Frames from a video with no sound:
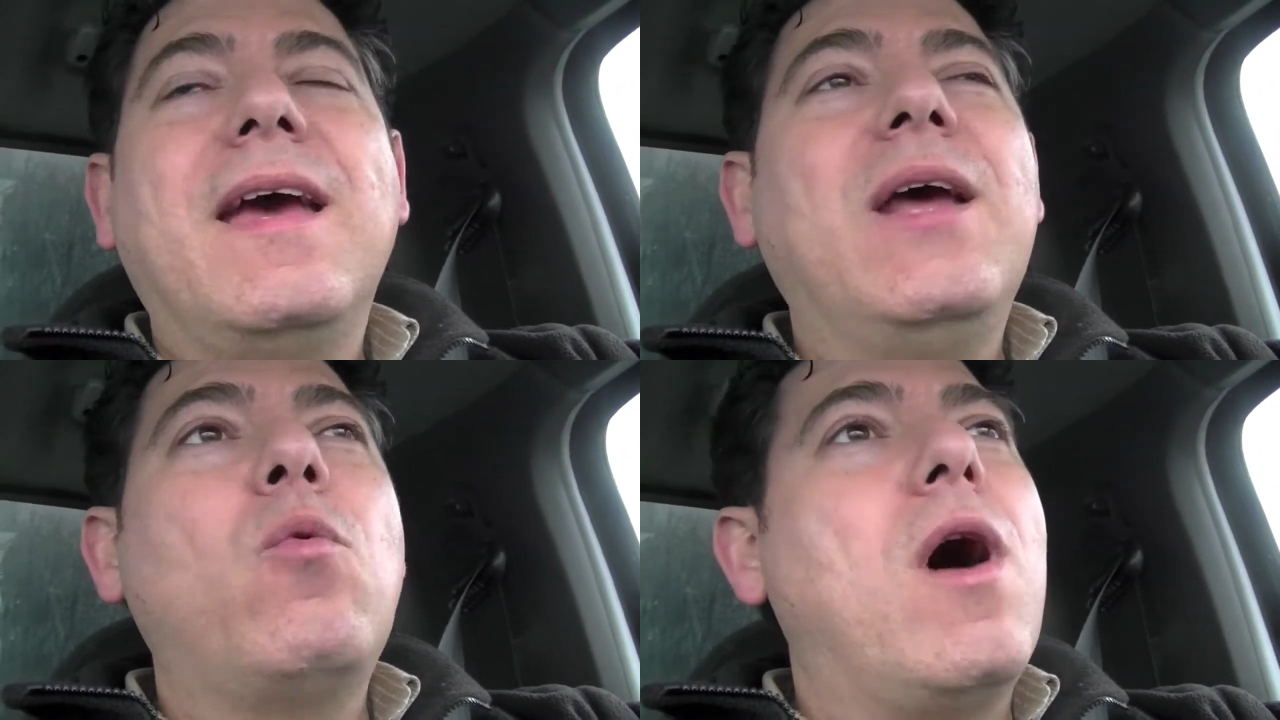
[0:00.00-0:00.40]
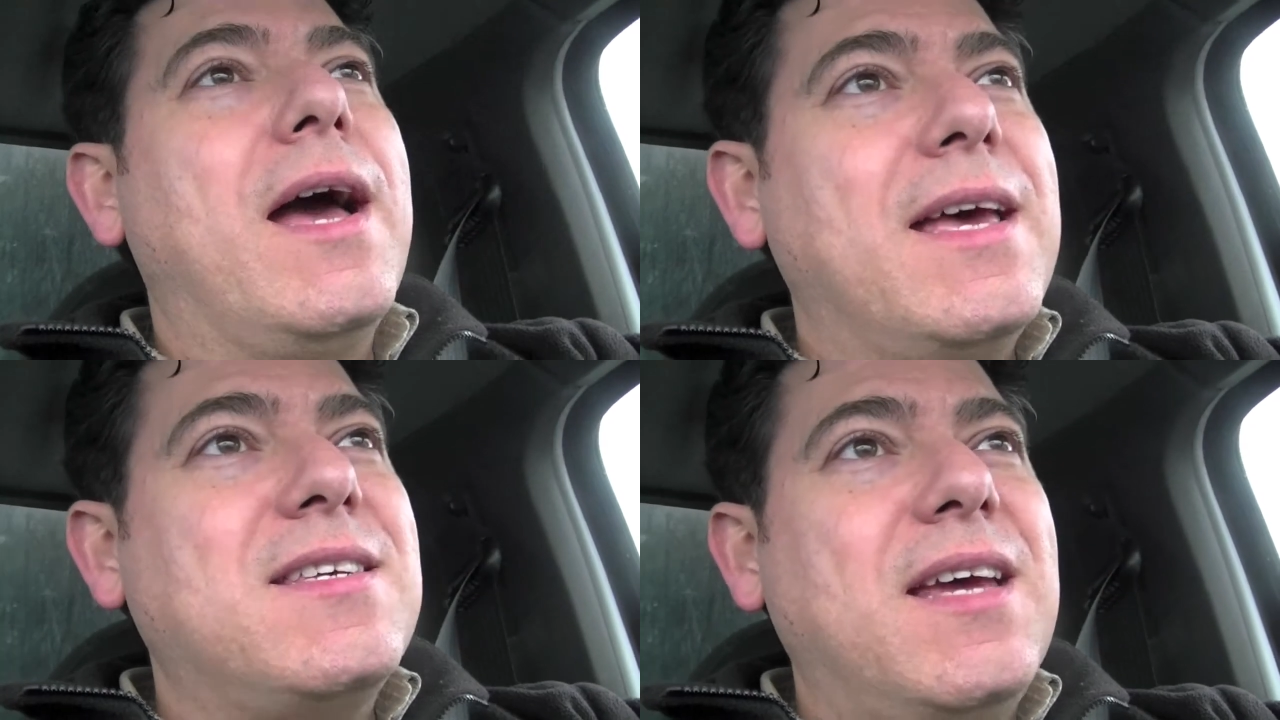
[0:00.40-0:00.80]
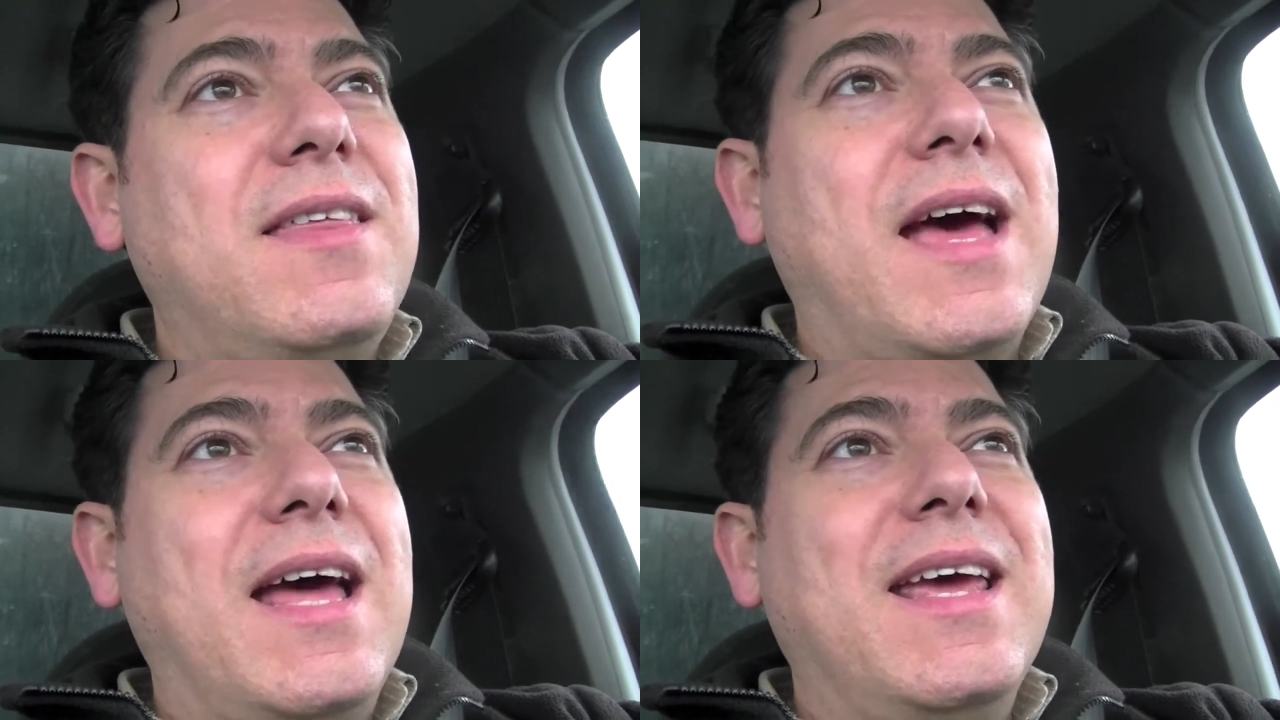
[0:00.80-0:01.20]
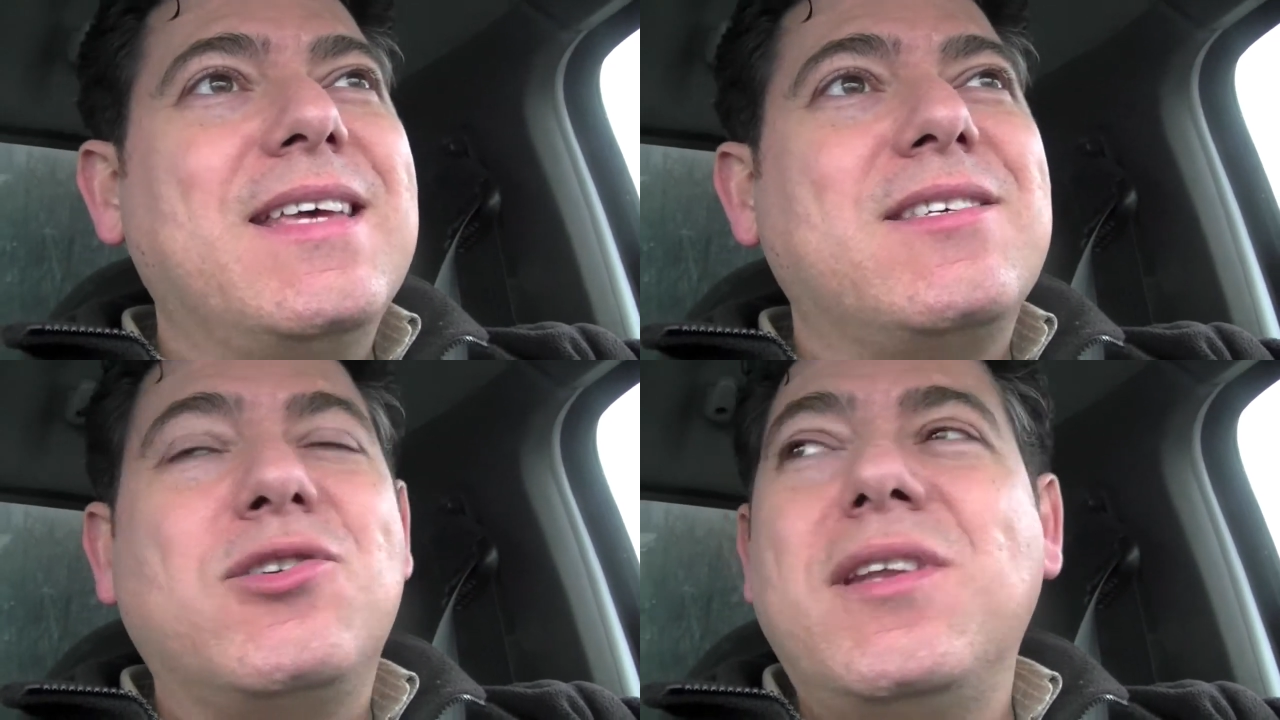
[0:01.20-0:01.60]
And why I say that
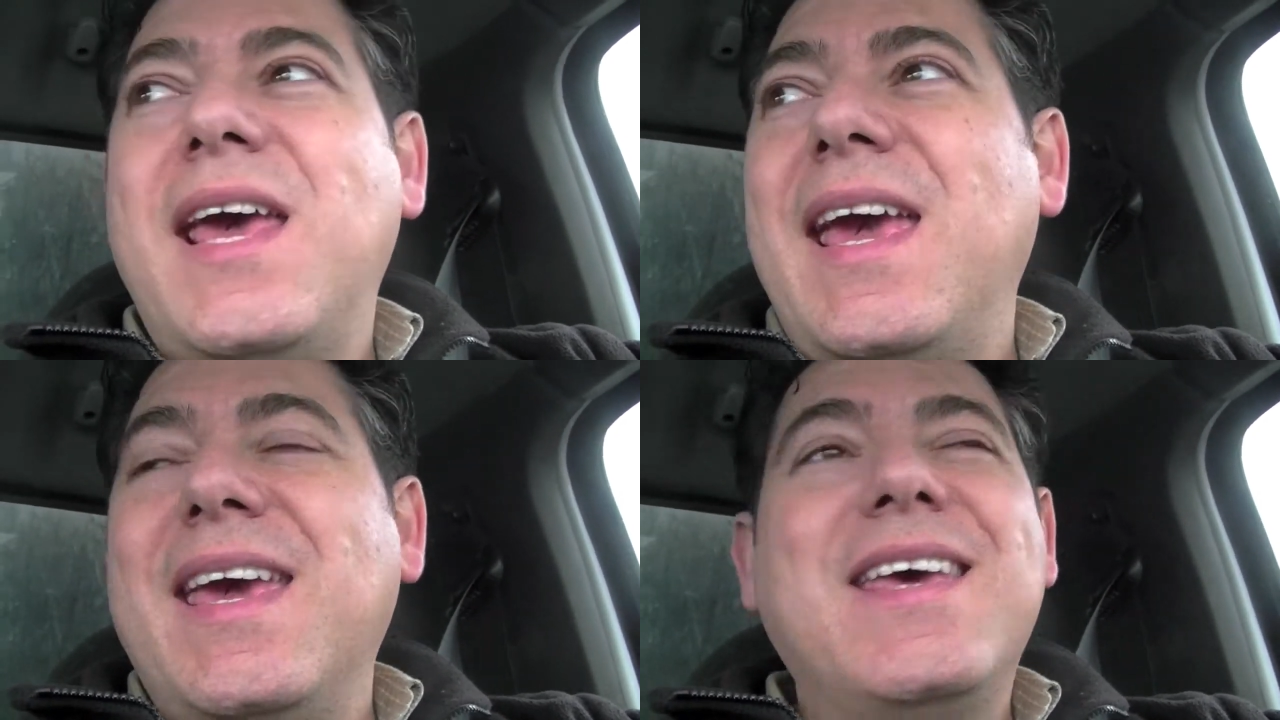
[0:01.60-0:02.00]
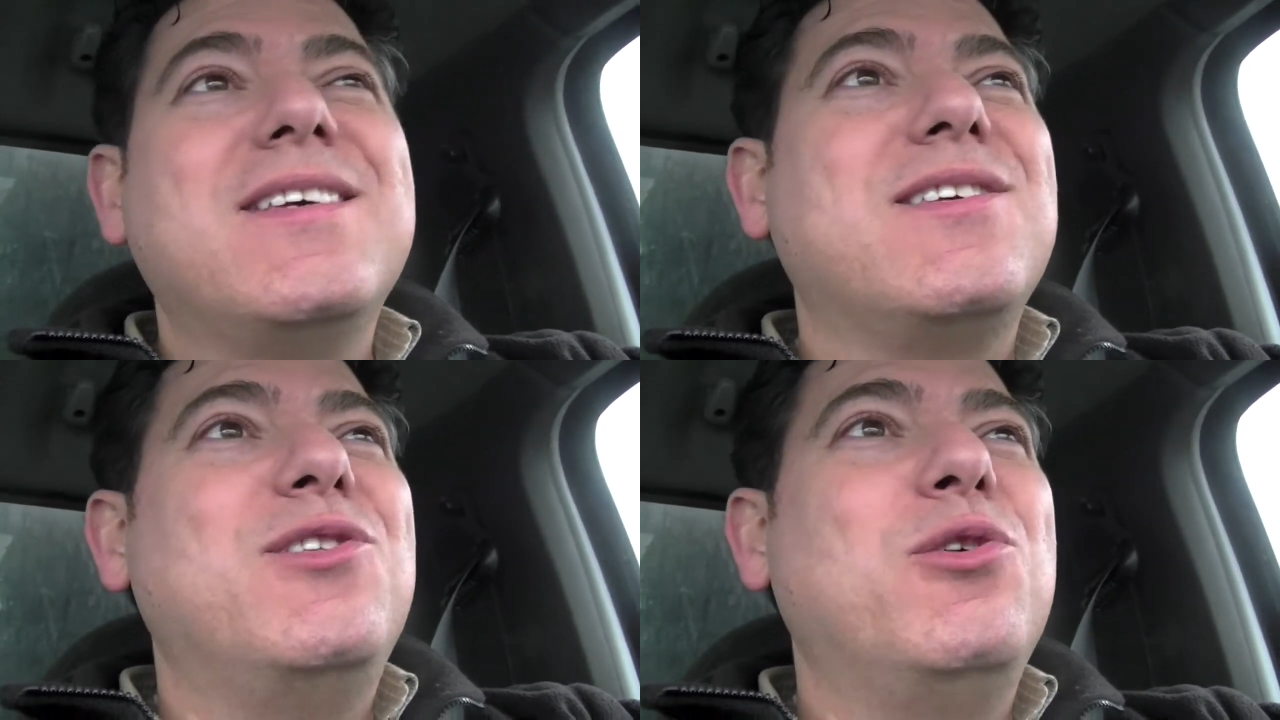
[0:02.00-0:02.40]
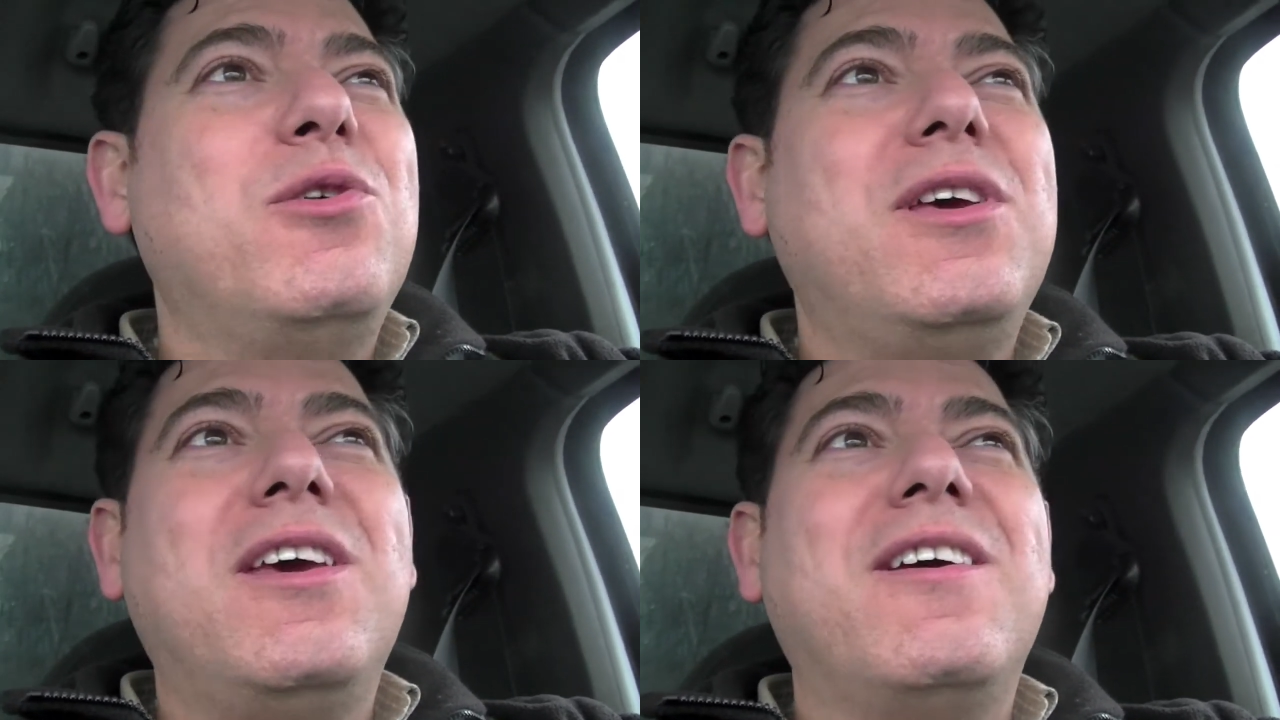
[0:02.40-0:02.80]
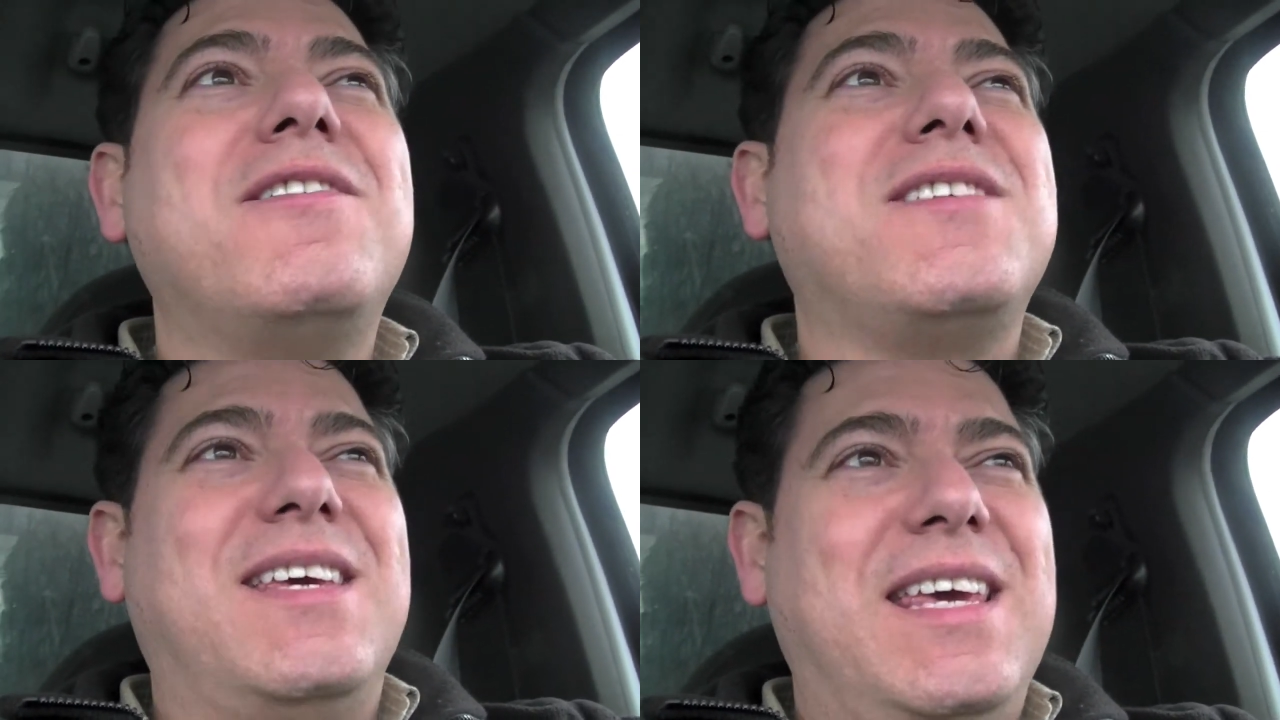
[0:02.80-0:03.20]
is today is New
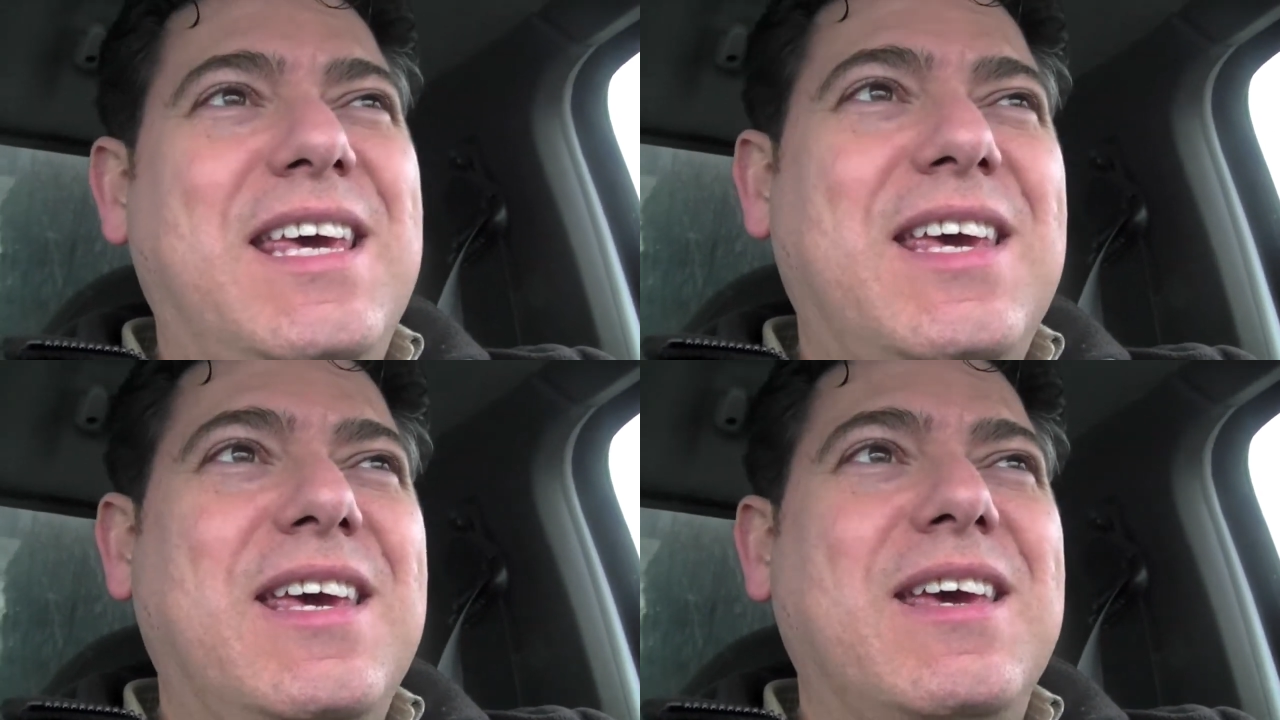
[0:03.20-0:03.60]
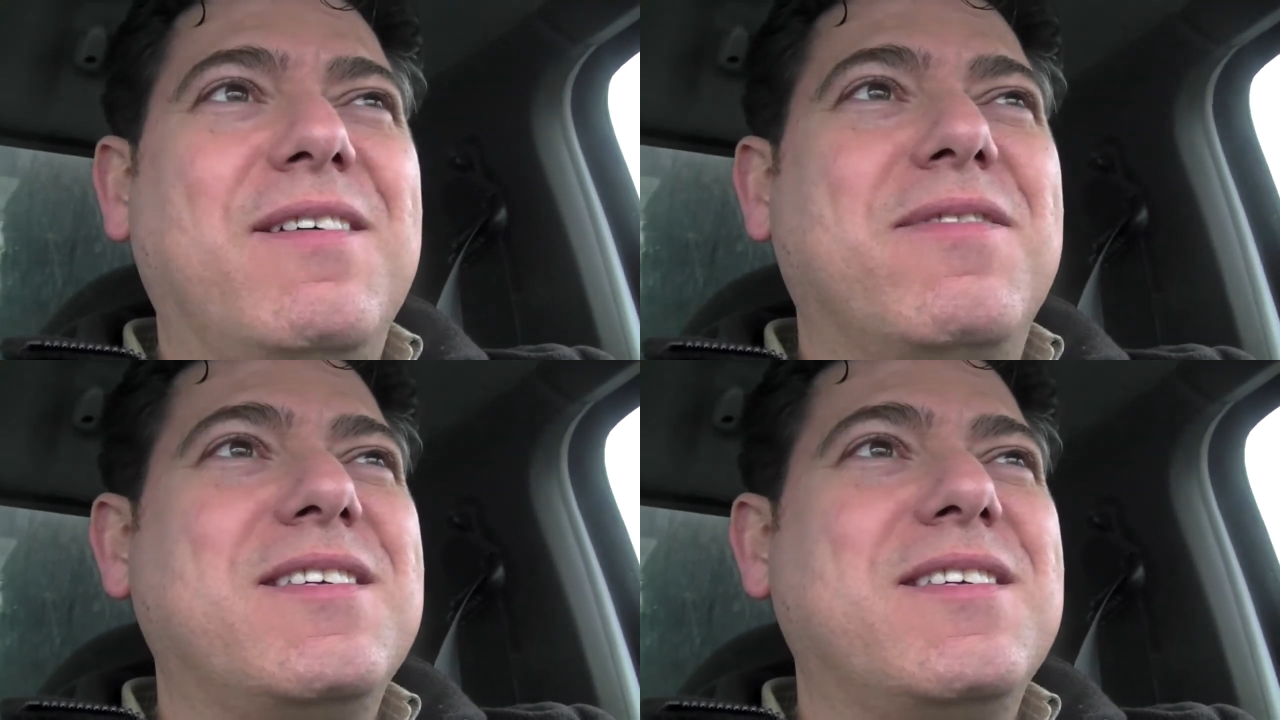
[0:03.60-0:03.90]
Year's Eve.